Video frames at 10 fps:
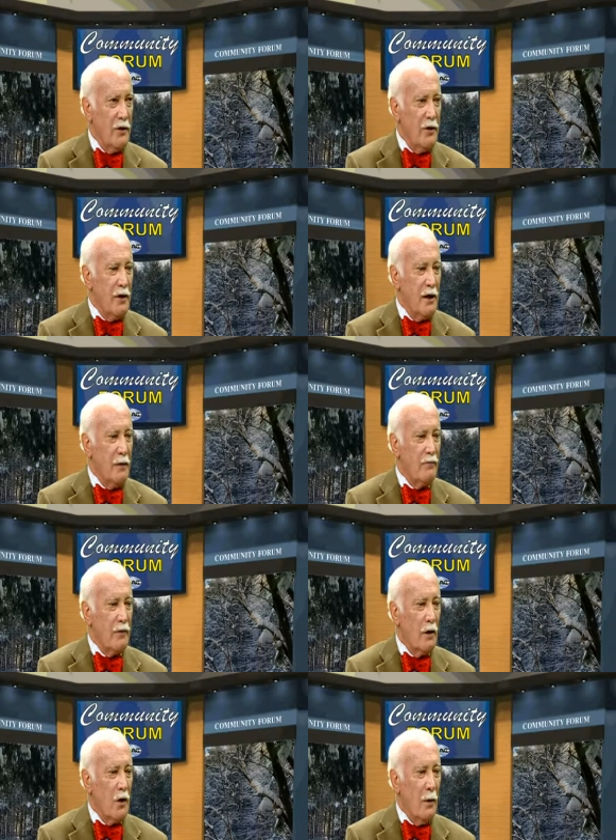the
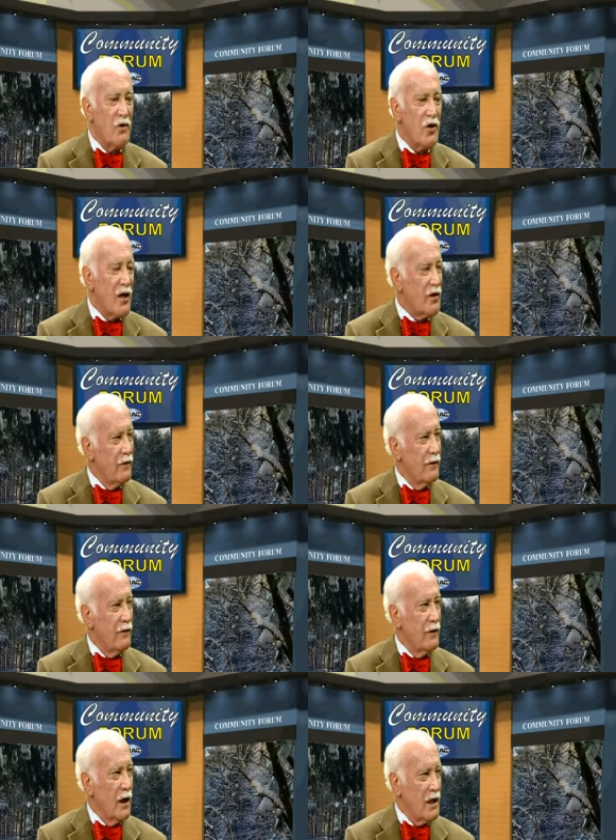obsessive
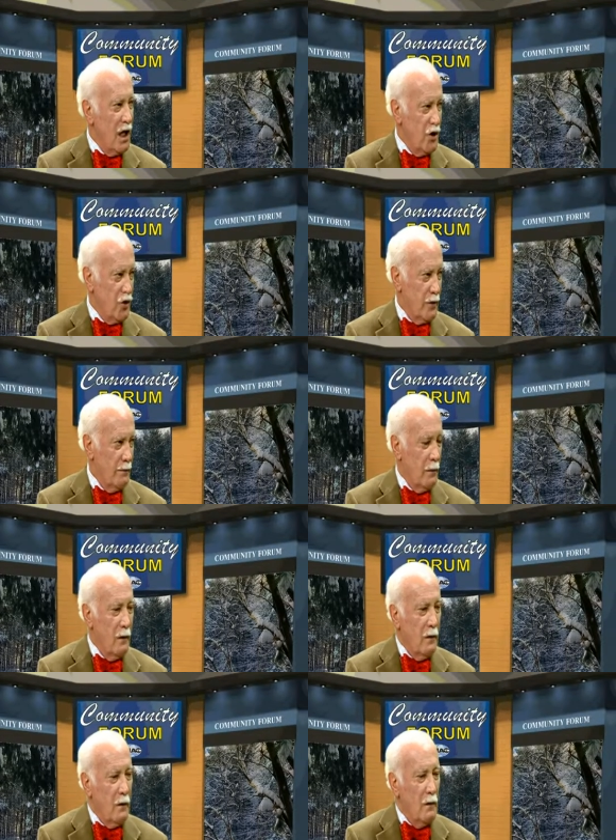attention
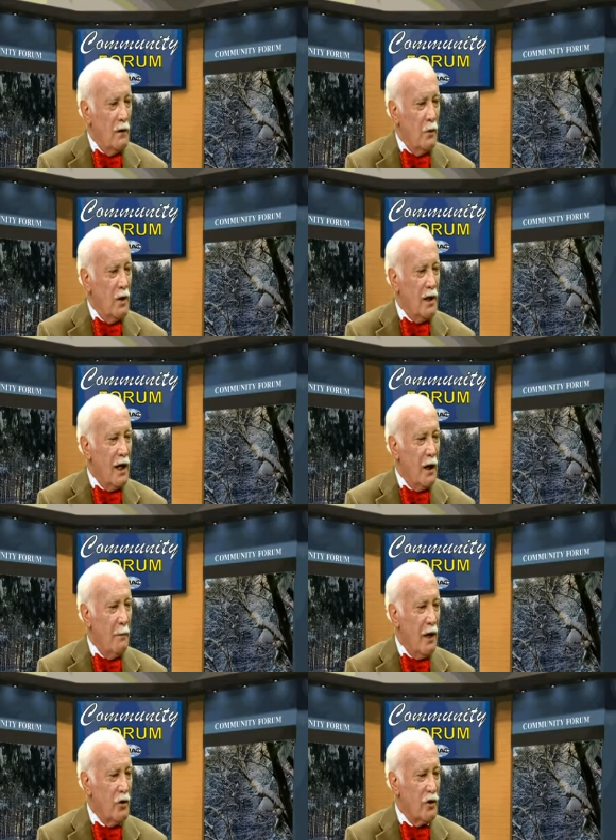that we now
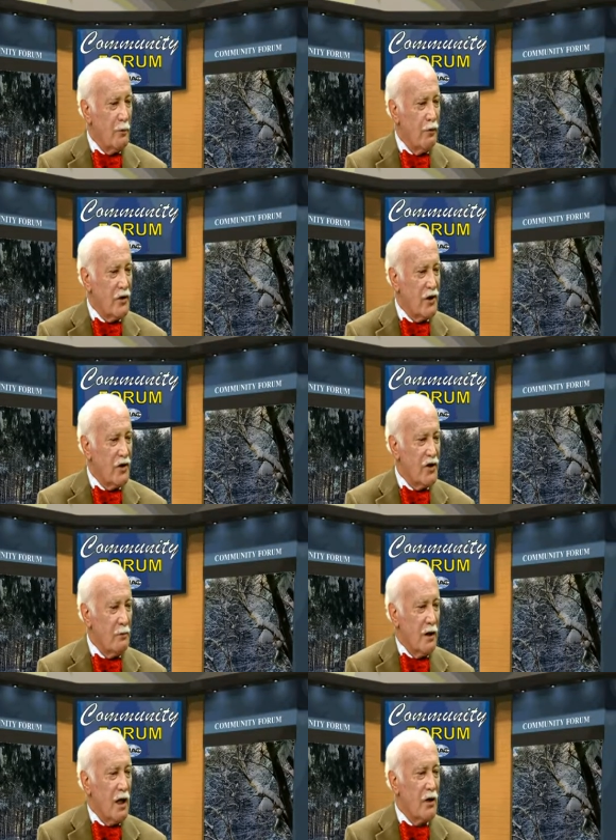pay to the presidency
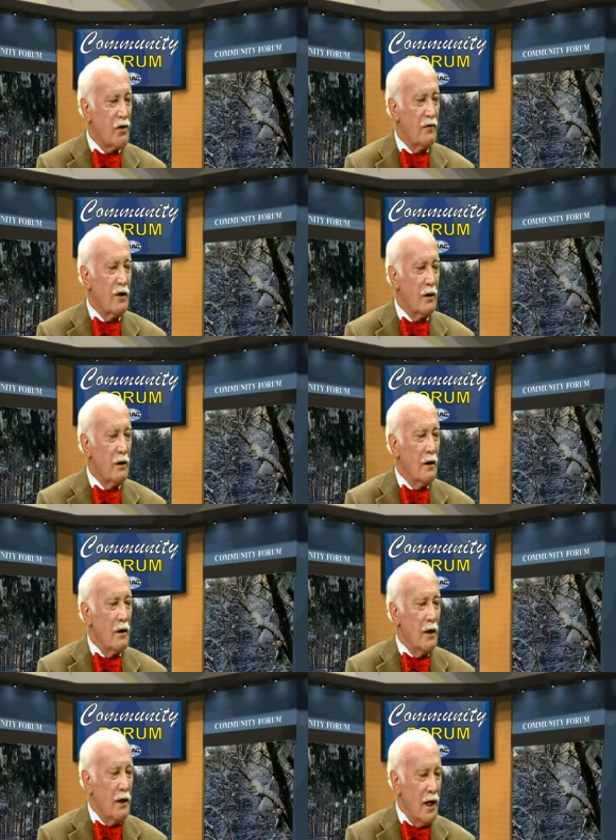because of the
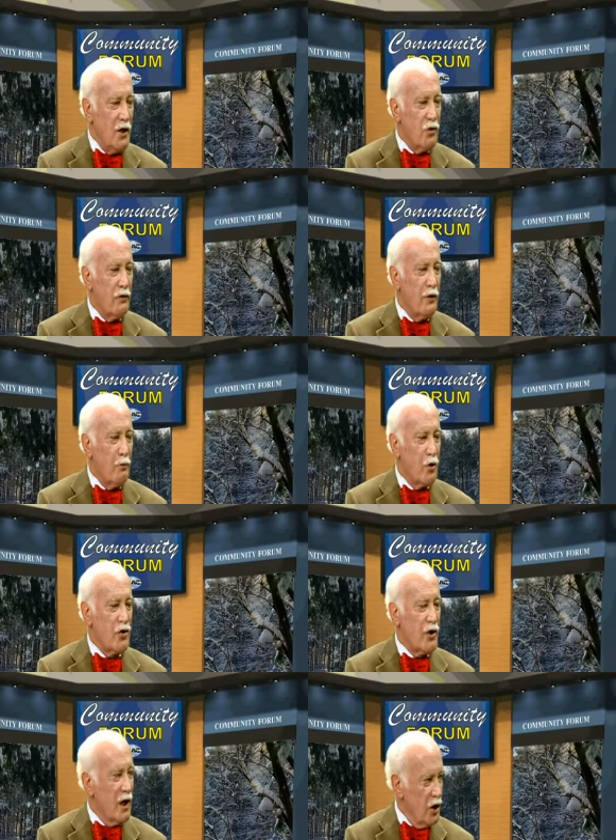nature of the
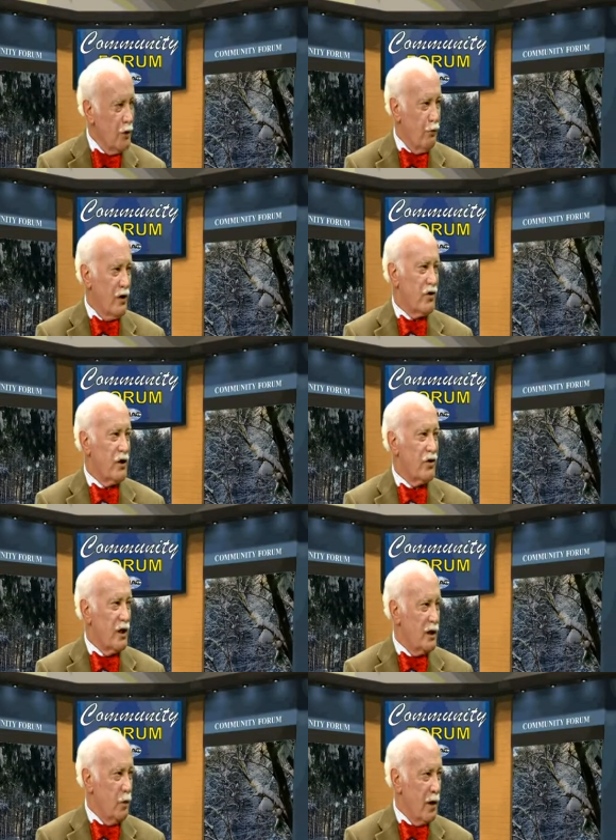person in the presidency
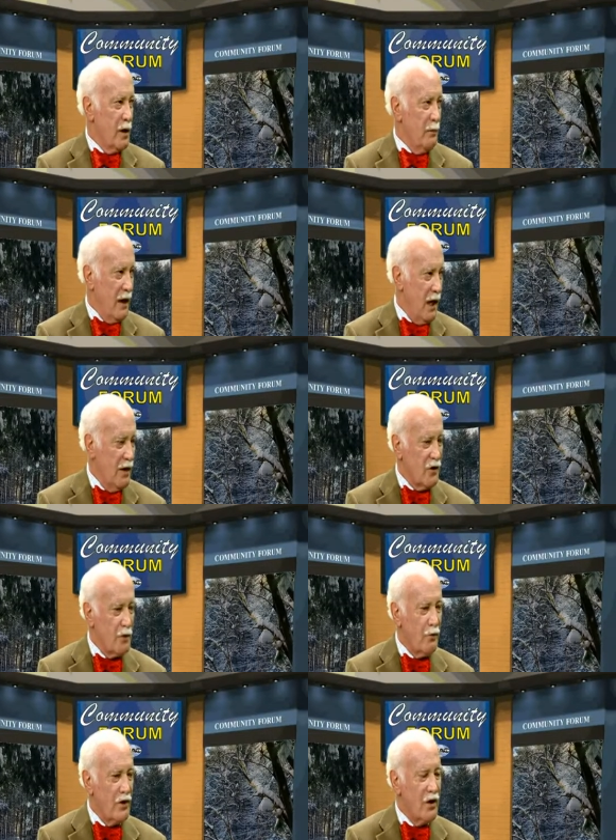and the way he behaves as
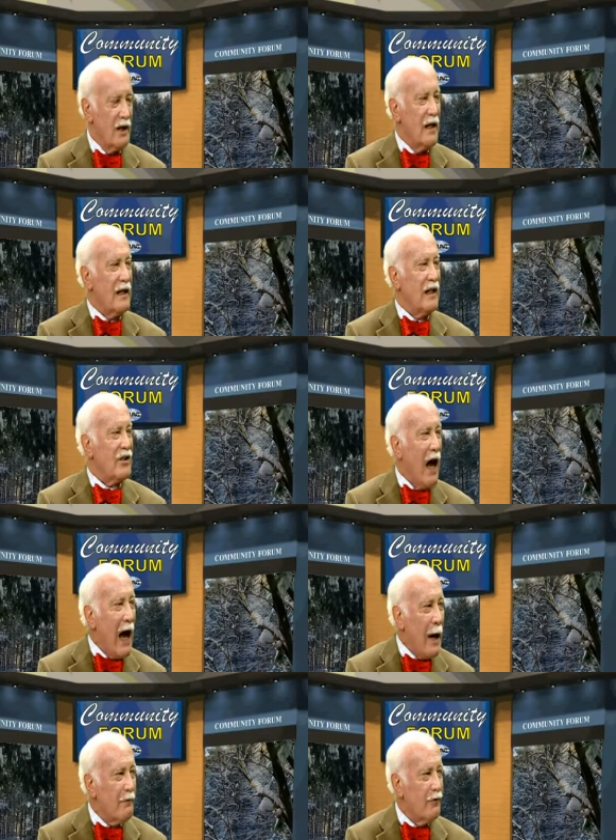president is
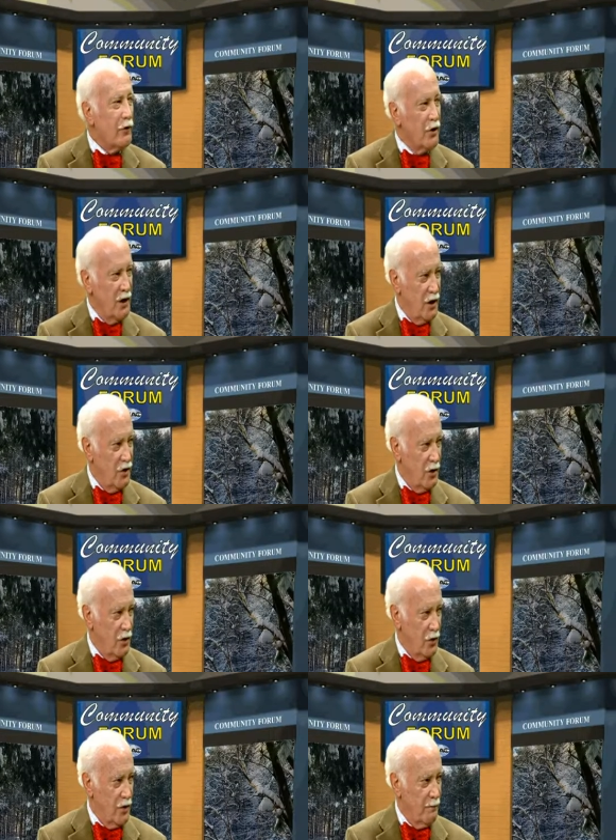harmful to the institution.